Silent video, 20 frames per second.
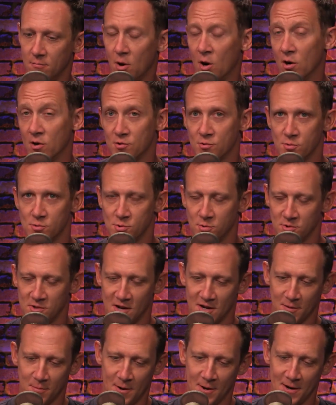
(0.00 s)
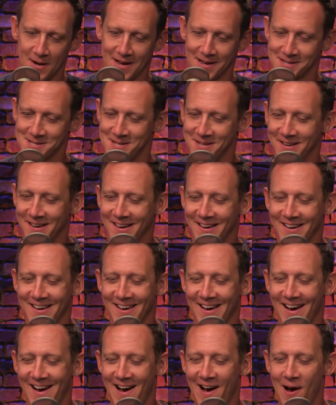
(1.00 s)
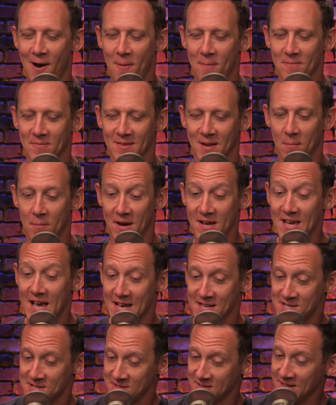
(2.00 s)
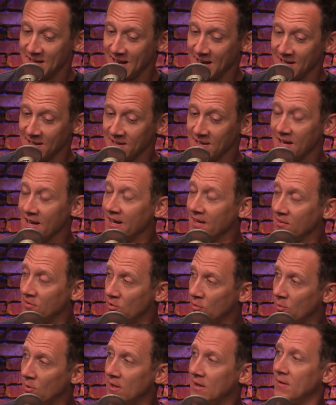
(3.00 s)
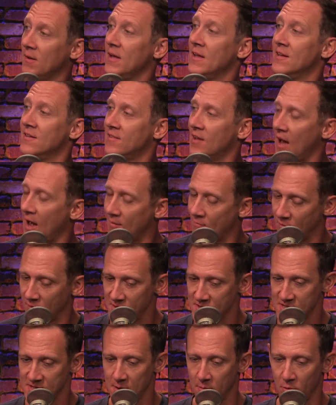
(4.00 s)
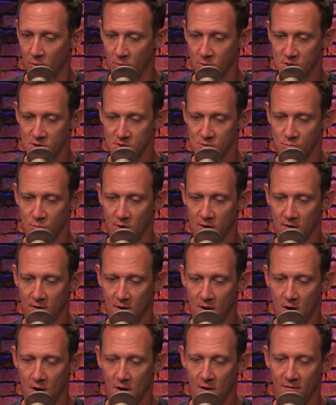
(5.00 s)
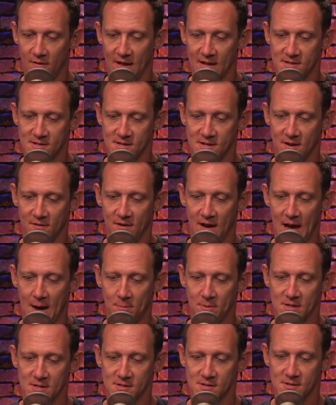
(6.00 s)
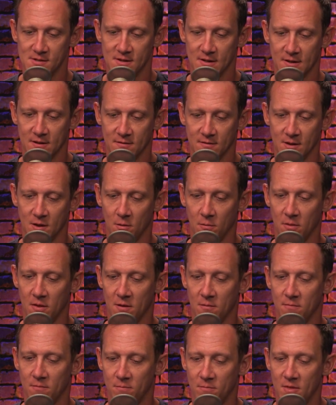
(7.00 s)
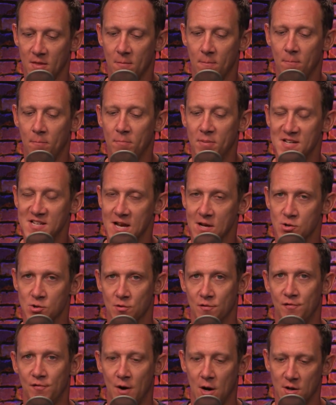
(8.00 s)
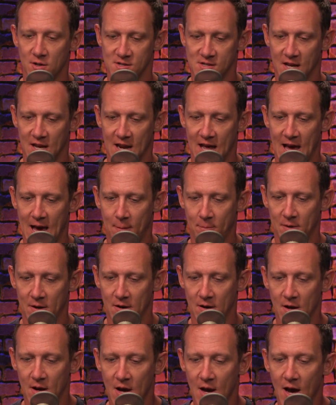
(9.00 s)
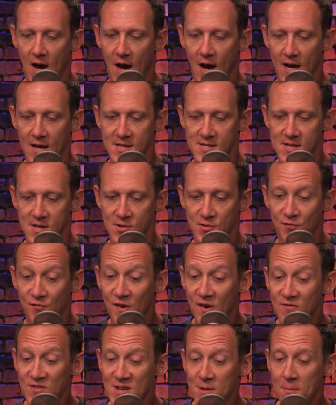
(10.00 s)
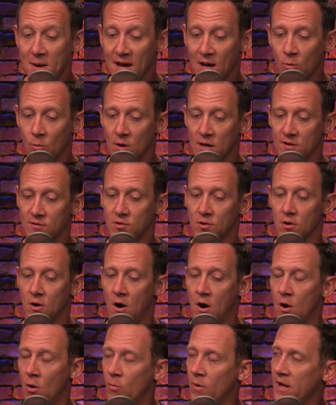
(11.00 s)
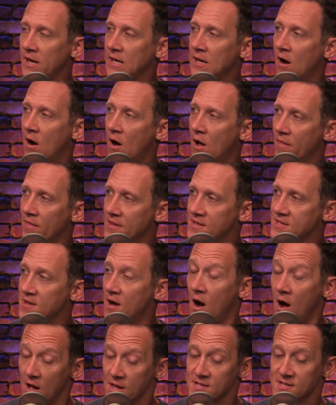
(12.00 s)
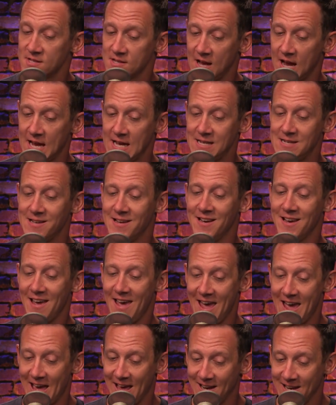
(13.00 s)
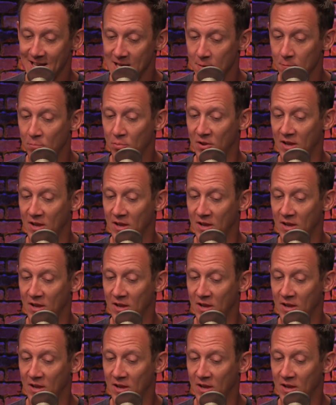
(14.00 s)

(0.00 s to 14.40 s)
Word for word: Mars, which we'll talk about next. Um, but yes, getting getting to it in time for the summer, which is when all of that stuff happens. Uh, you know, the the potential faults can happen. Uh, he says 50 megawatts are already on this on site and in